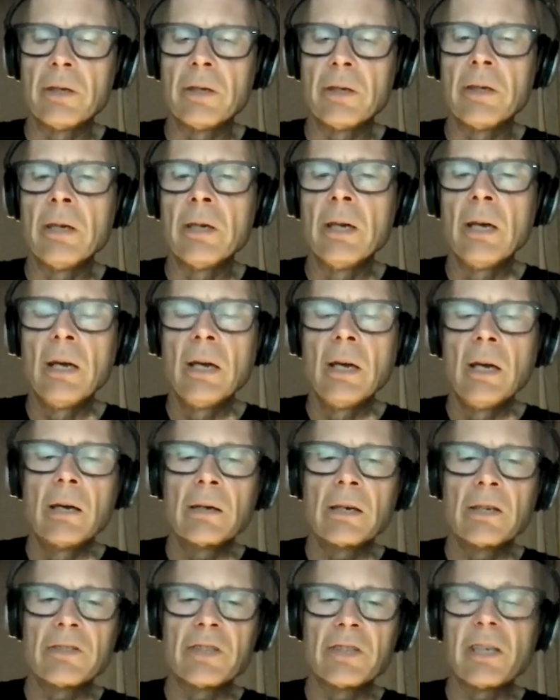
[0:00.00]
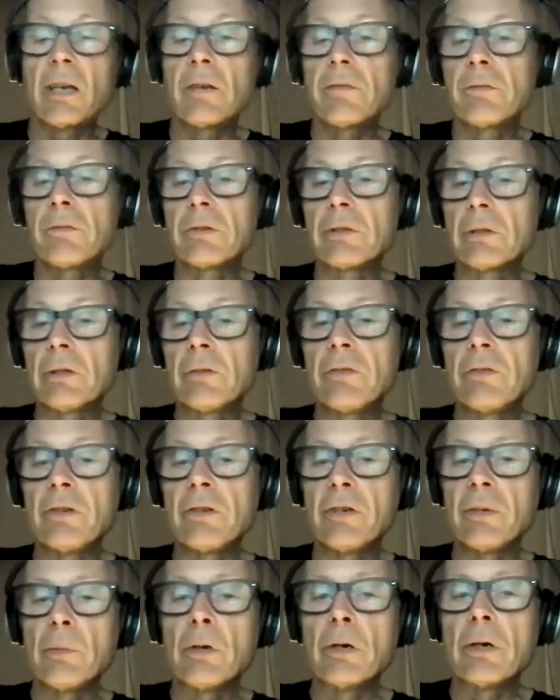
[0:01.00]
and because they can't afford to live
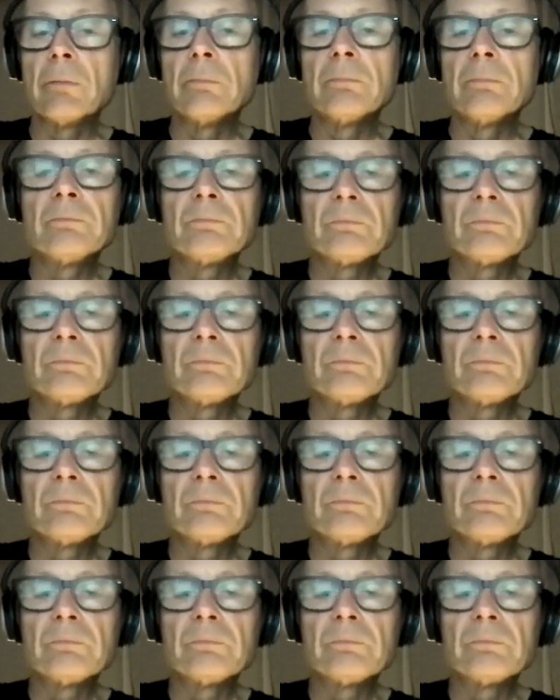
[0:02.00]
there anymore.